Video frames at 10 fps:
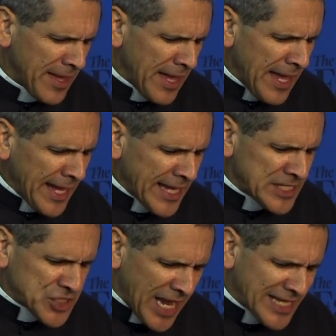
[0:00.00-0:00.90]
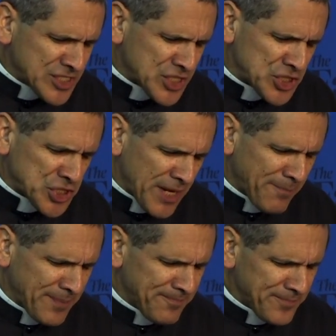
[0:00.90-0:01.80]
he chains the
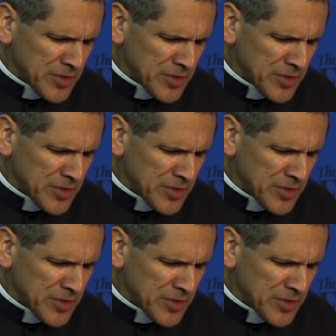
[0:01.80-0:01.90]
ship